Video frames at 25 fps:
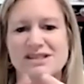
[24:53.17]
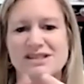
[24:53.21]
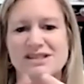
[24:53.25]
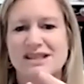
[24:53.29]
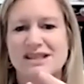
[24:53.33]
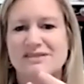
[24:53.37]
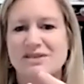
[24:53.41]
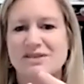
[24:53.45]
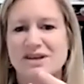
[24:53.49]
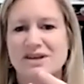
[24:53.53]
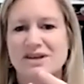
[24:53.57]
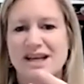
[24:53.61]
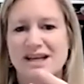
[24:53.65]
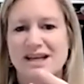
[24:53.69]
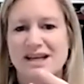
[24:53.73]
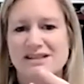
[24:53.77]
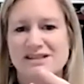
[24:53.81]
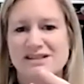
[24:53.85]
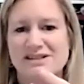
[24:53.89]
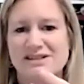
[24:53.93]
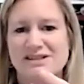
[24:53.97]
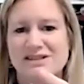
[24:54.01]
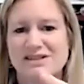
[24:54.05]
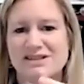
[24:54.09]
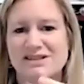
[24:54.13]
liver
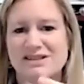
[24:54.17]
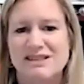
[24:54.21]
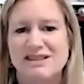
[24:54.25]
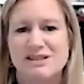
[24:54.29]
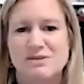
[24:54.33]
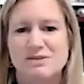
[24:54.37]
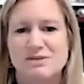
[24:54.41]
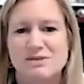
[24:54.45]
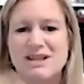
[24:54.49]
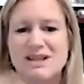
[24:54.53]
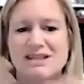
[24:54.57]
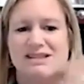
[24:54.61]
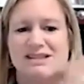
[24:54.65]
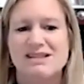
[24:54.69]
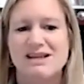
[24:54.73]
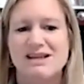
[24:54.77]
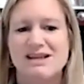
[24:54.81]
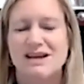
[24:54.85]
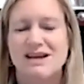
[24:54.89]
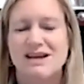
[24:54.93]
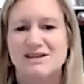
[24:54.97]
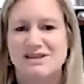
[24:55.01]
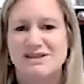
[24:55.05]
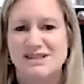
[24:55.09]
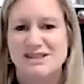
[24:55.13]
cancers, as well as
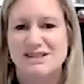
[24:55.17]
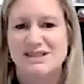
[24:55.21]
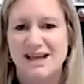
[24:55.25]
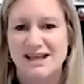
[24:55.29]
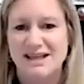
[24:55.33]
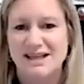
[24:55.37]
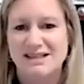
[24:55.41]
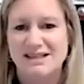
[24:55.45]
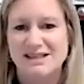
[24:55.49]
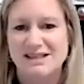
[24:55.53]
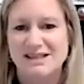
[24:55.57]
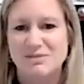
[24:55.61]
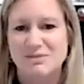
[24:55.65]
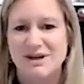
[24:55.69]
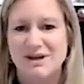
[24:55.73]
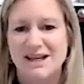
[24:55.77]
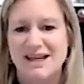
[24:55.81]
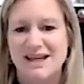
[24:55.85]
other sites where